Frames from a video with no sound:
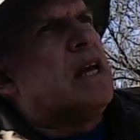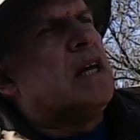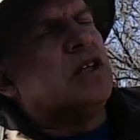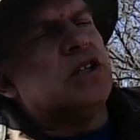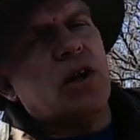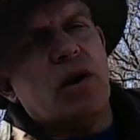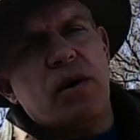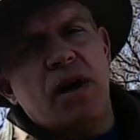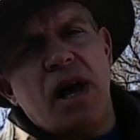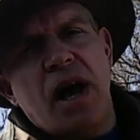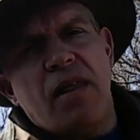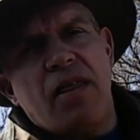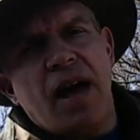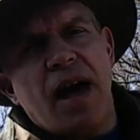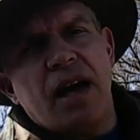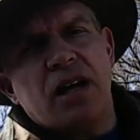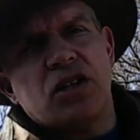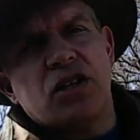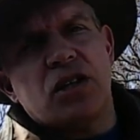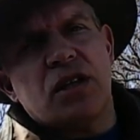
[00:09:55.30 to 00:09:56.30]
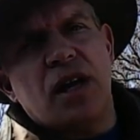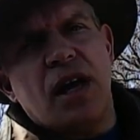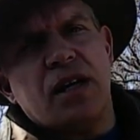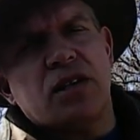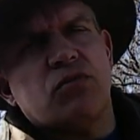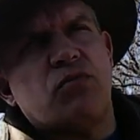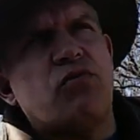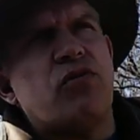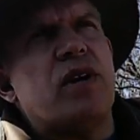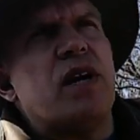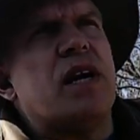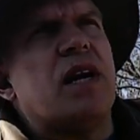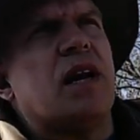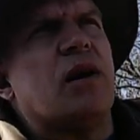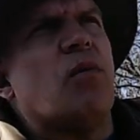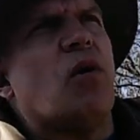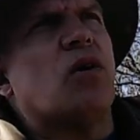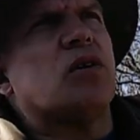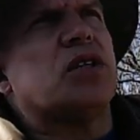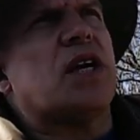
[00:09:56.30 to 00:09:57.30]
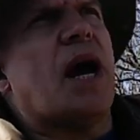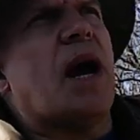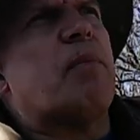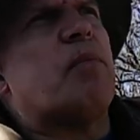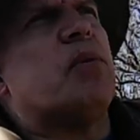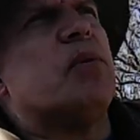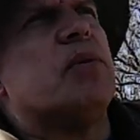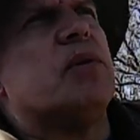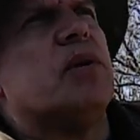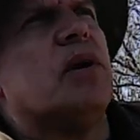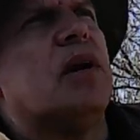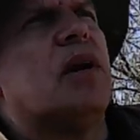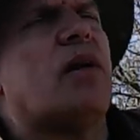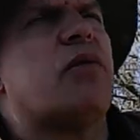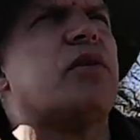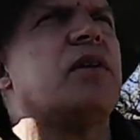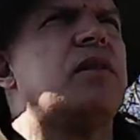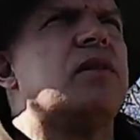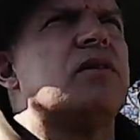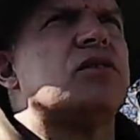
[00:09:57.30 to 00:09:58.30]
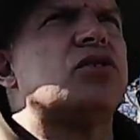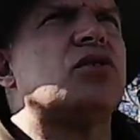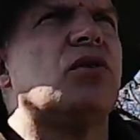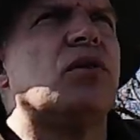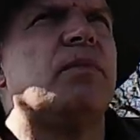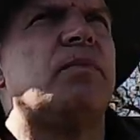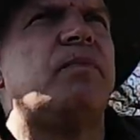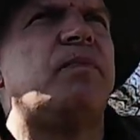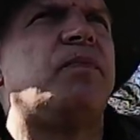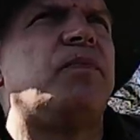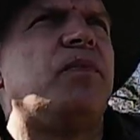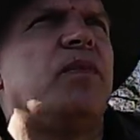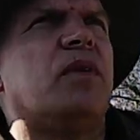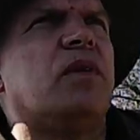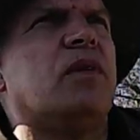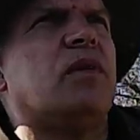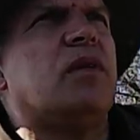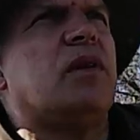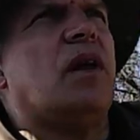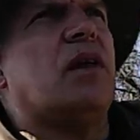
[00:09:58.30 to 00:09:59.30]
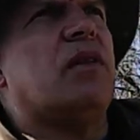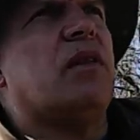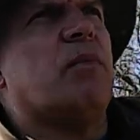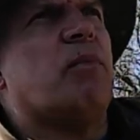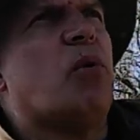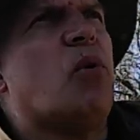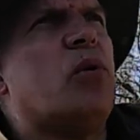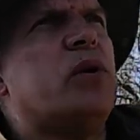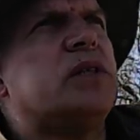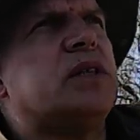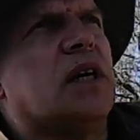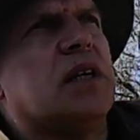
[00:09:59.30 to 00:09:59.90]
So yeah, that's really what's happened, and I think the sort of the point